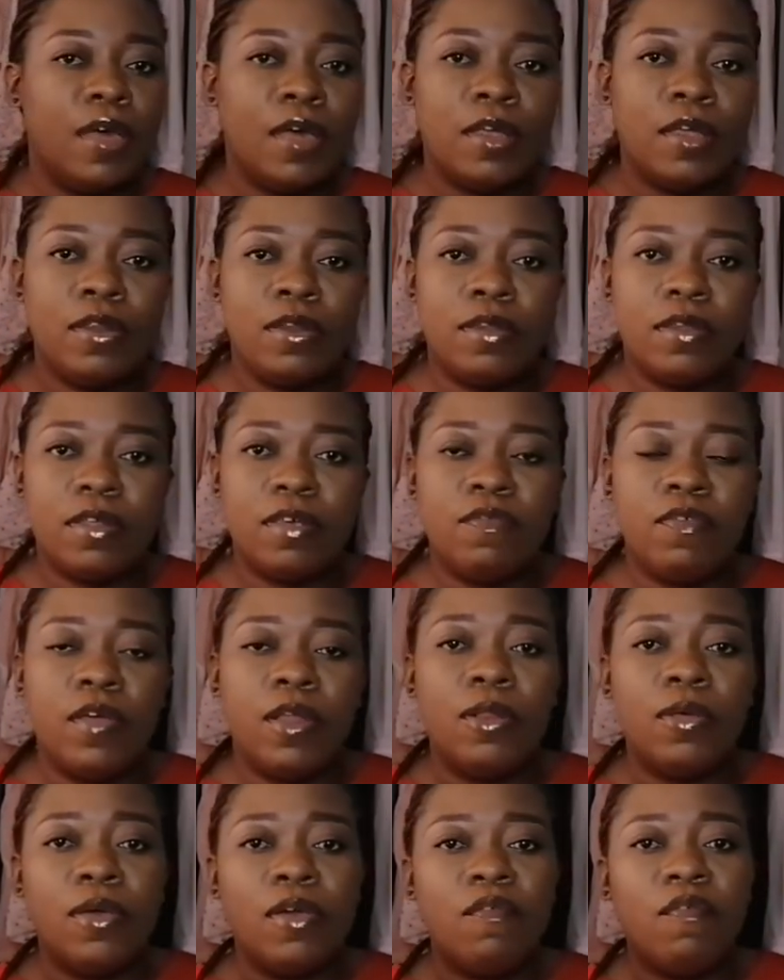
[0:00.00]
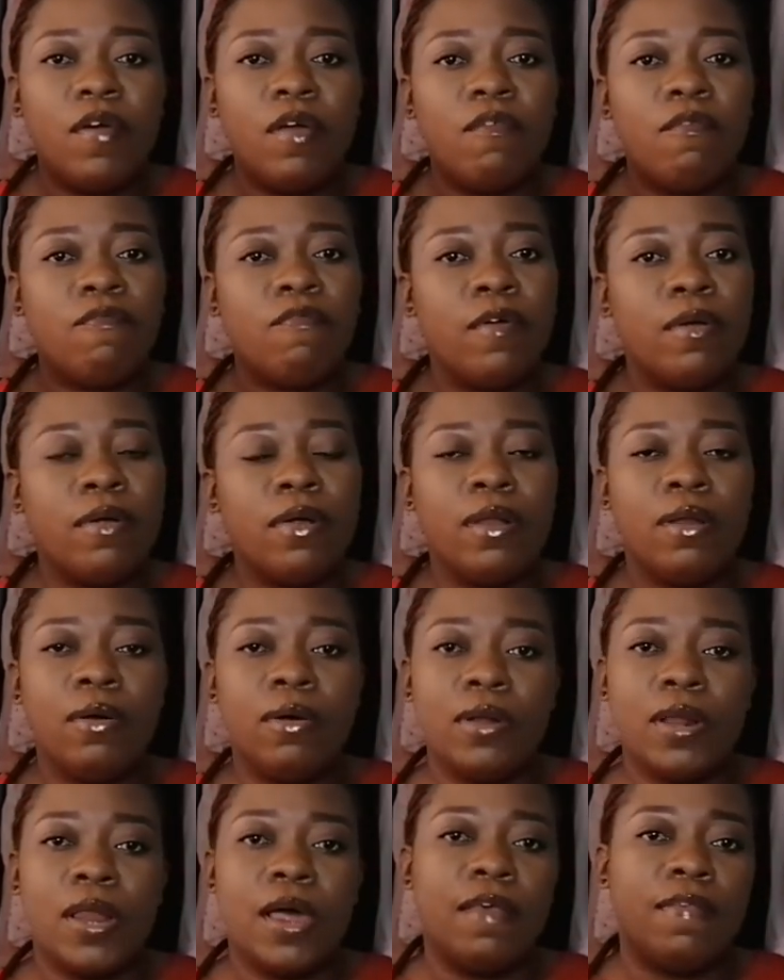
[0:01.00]
and if you're looking for a very
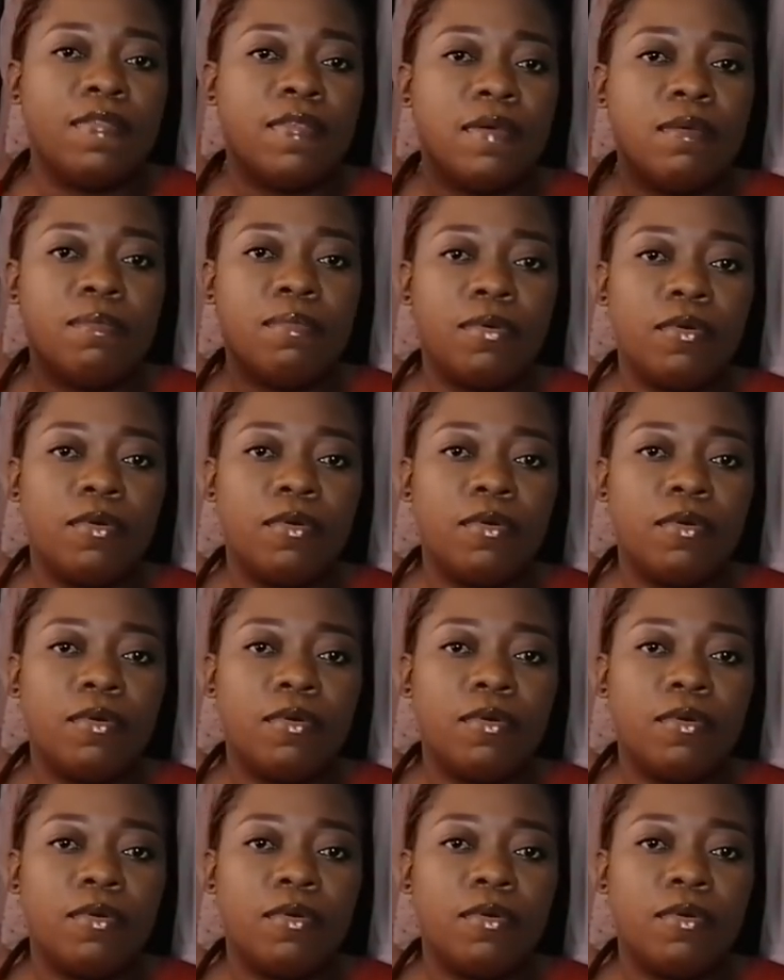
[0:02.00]
long lasting